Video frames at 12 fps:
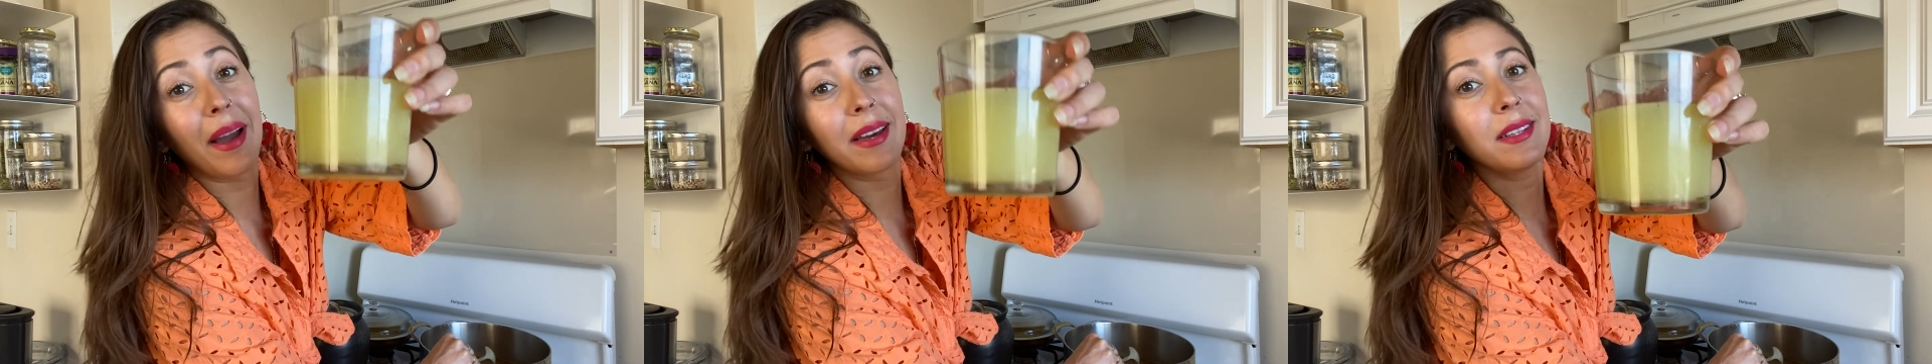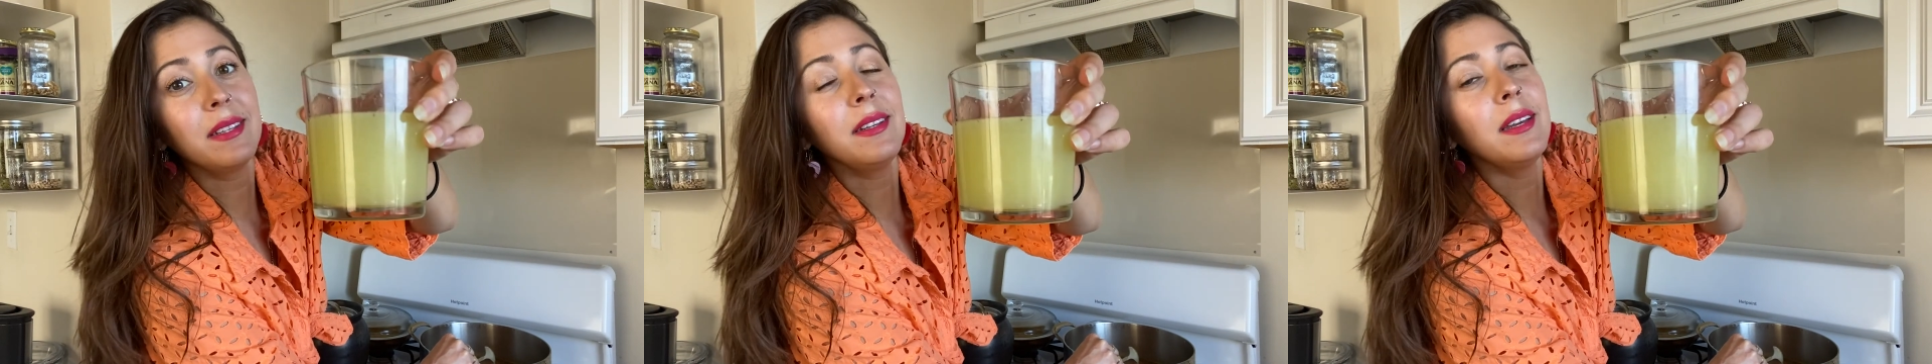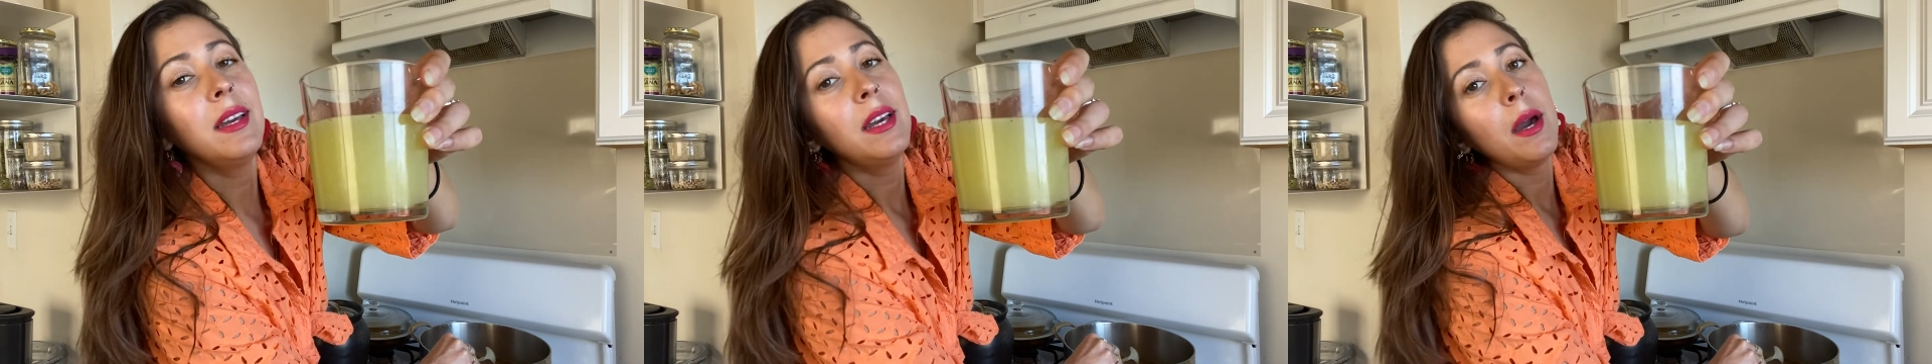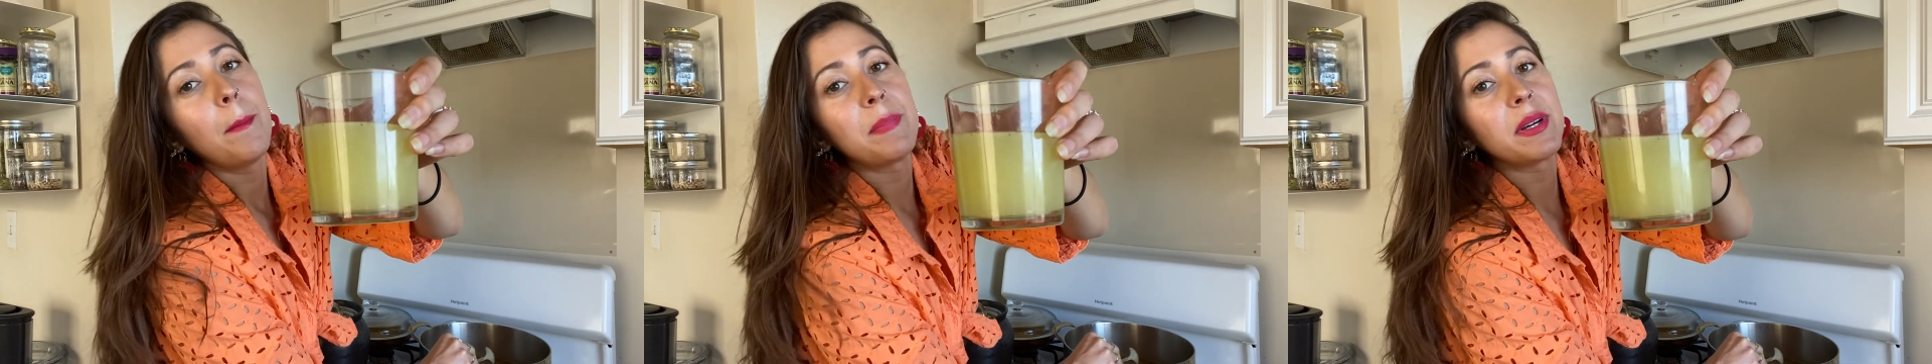adding,
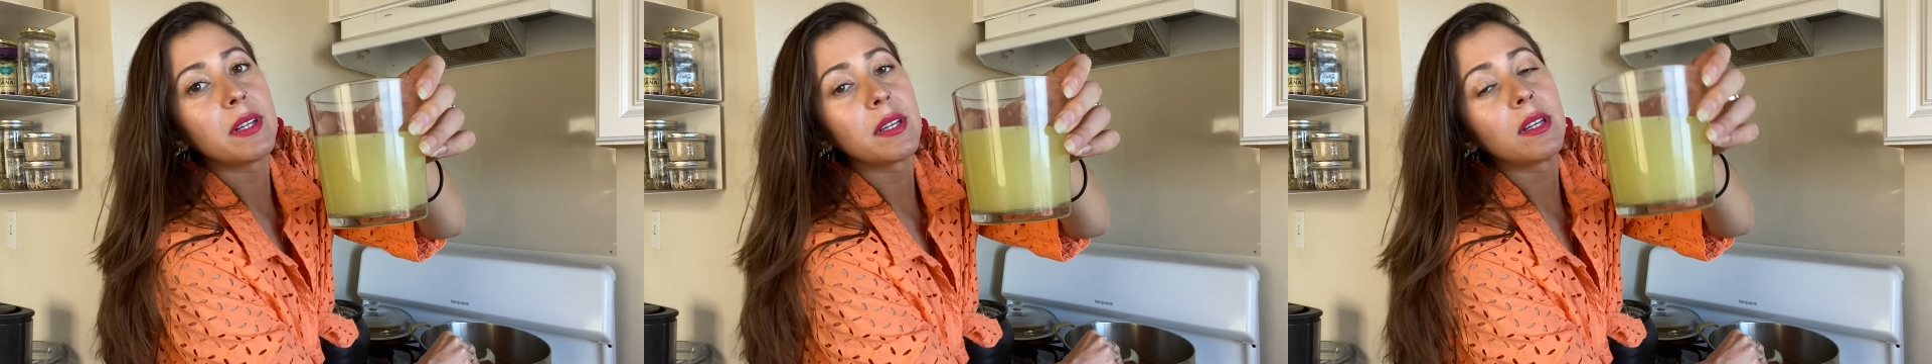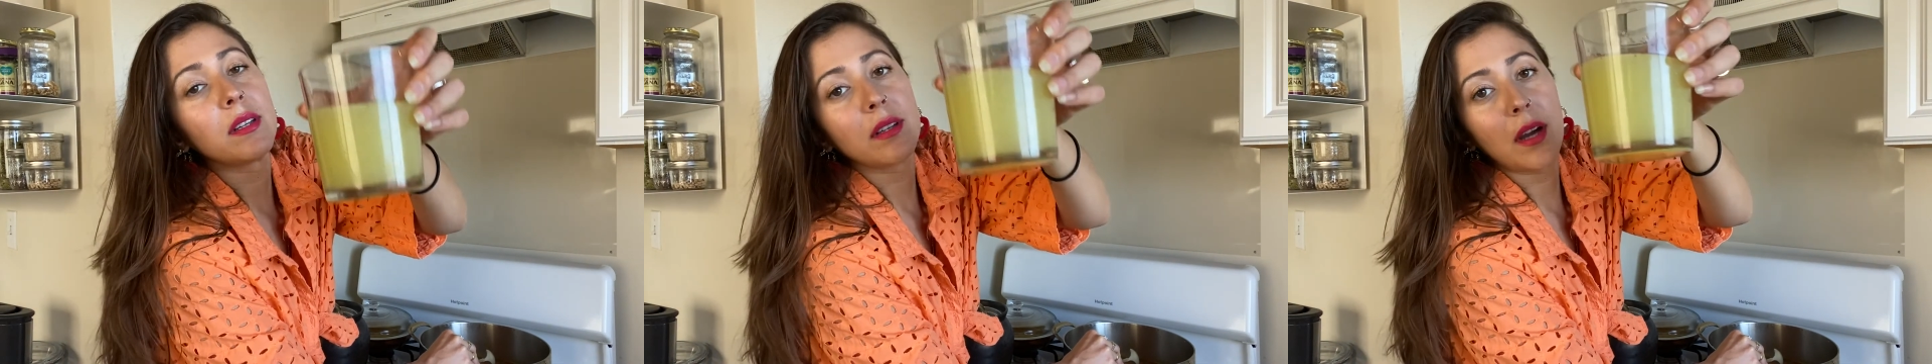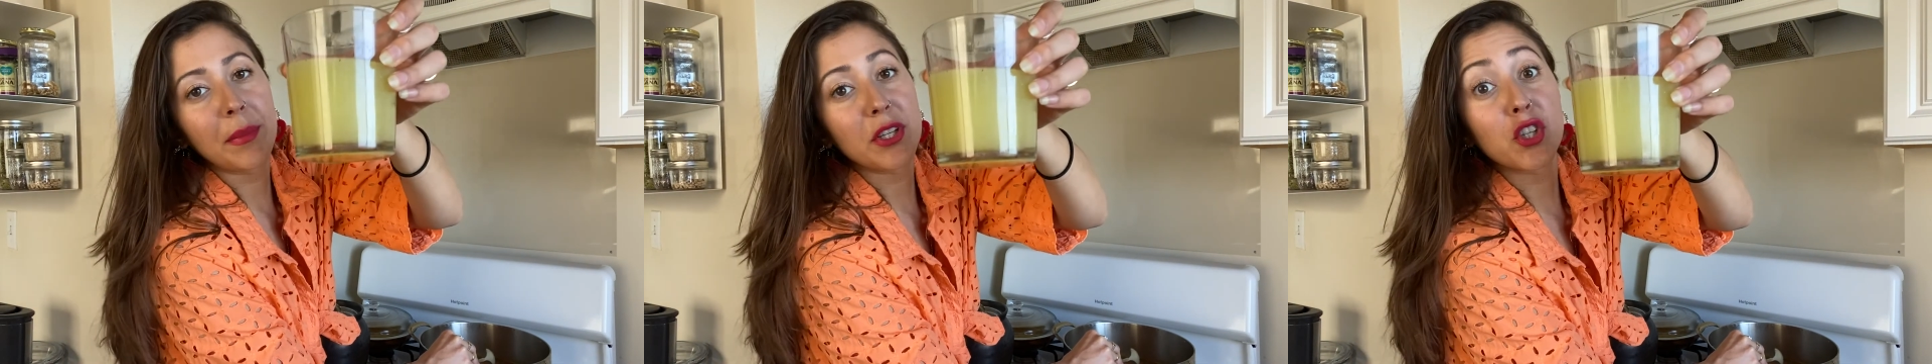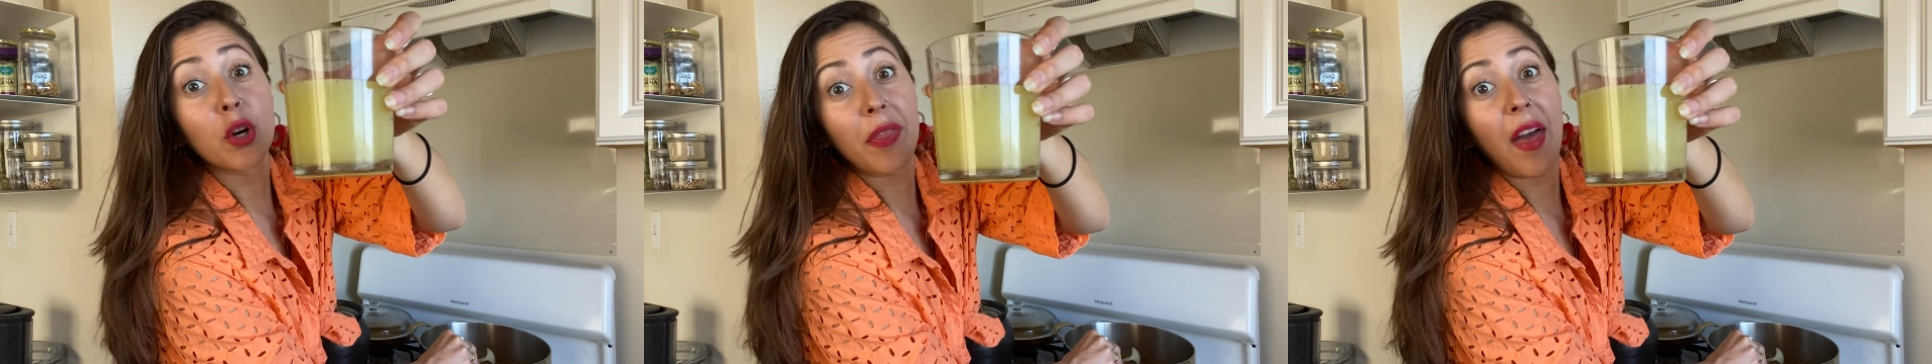but I'm gonna
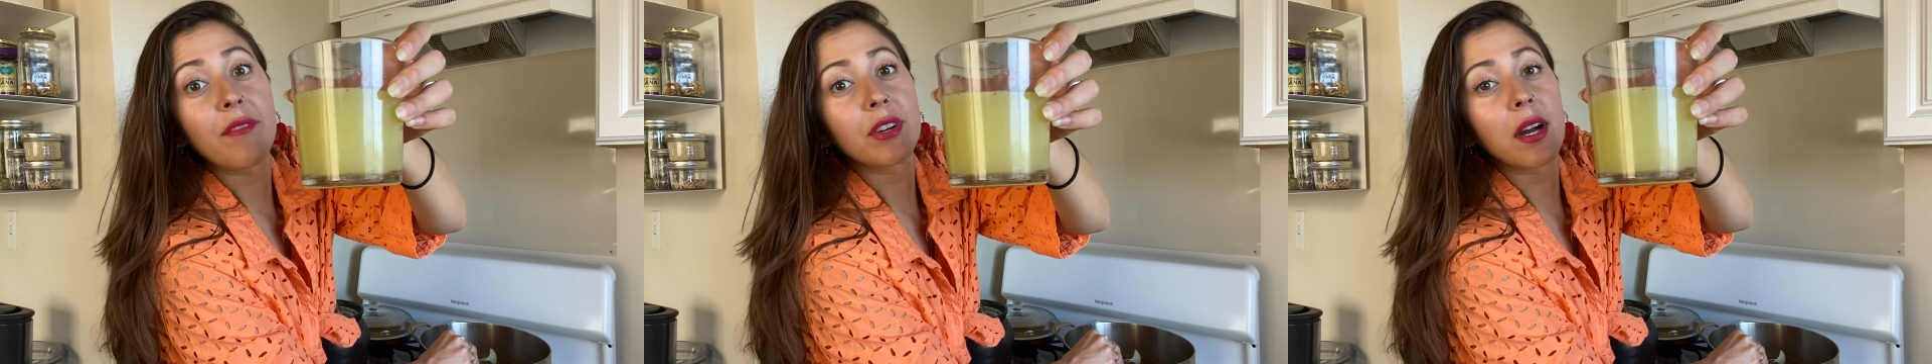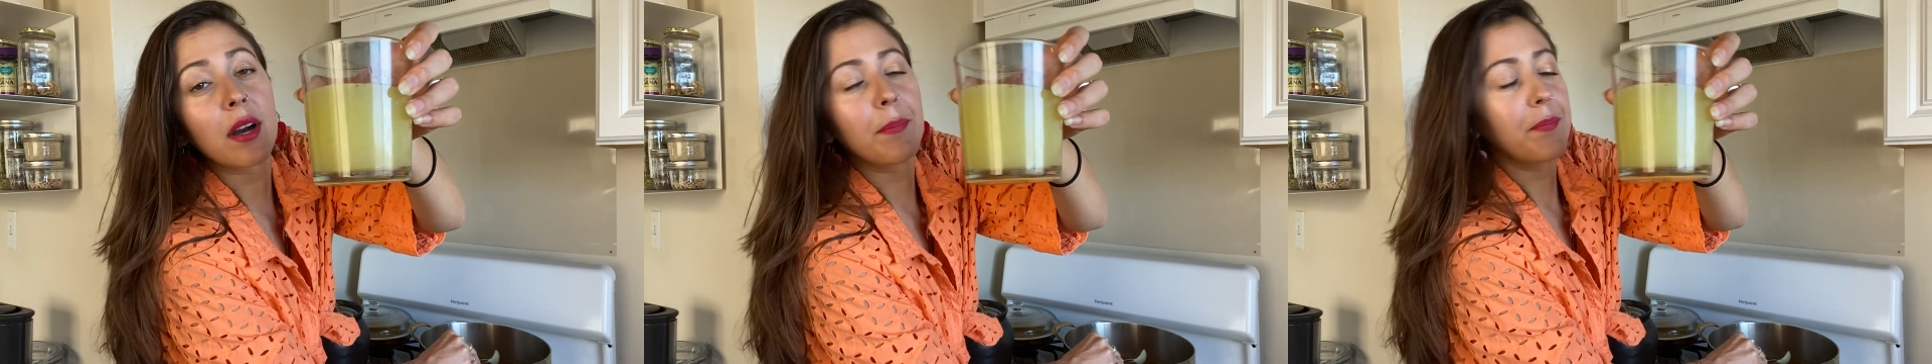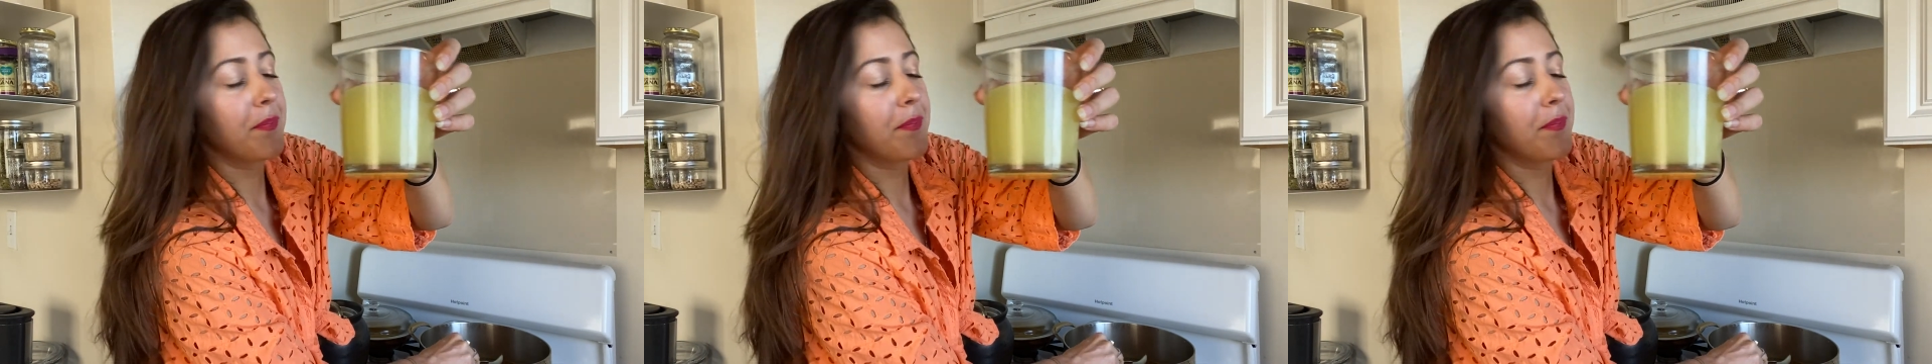start with half a cup.